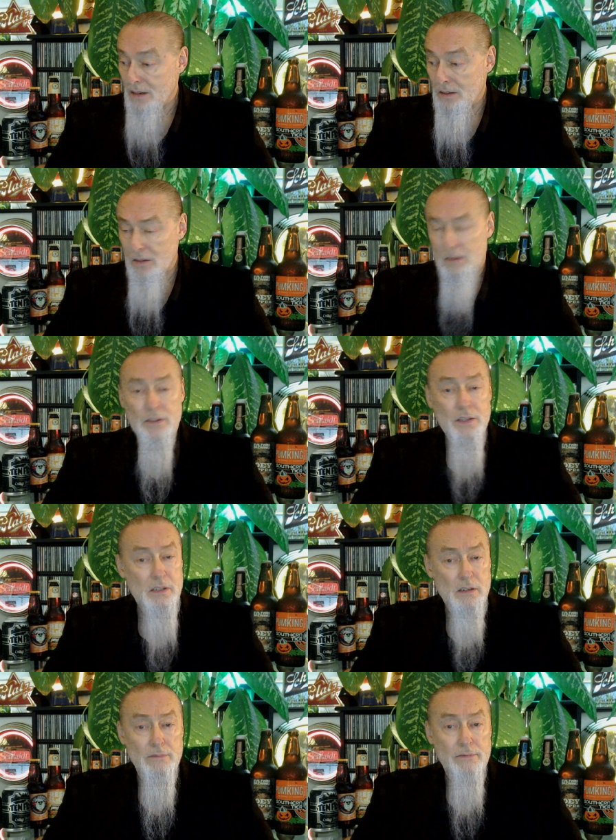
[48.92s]
Oh,
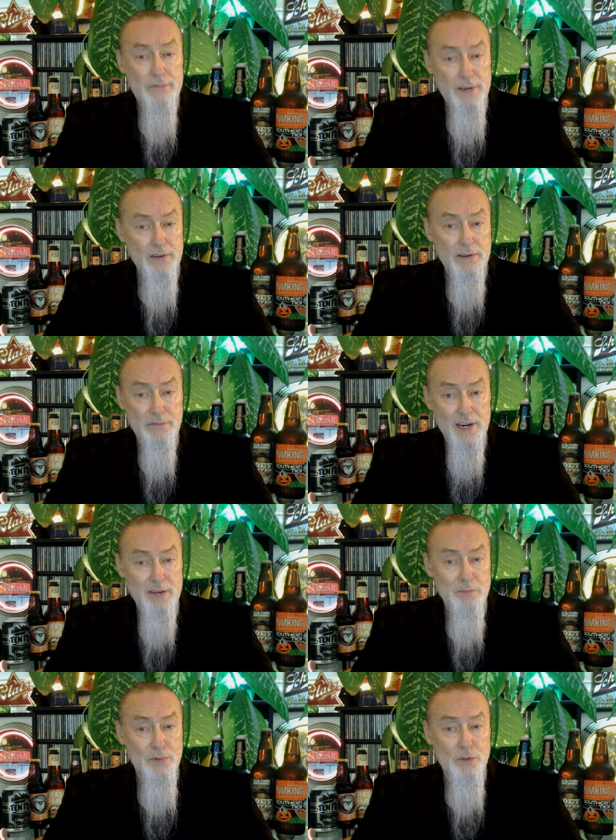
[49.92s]
this is a very
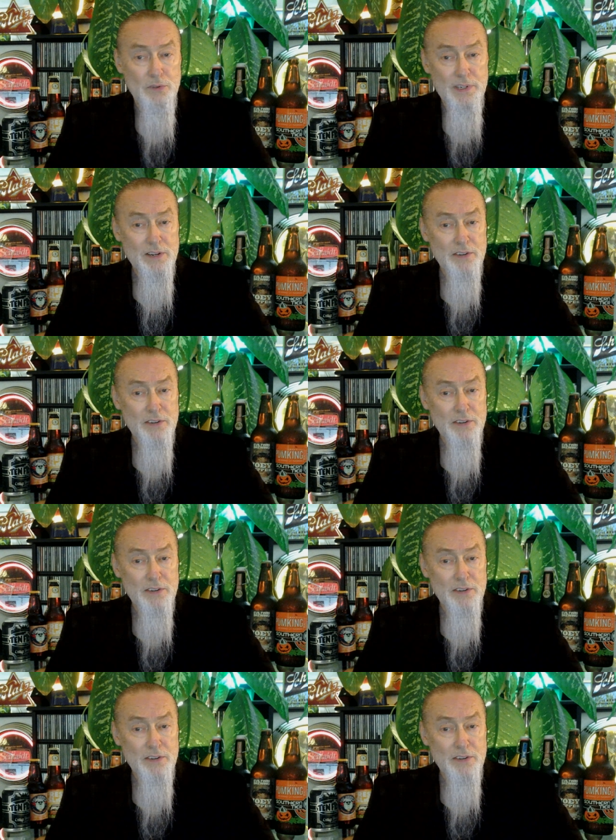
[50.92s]
fine brewery,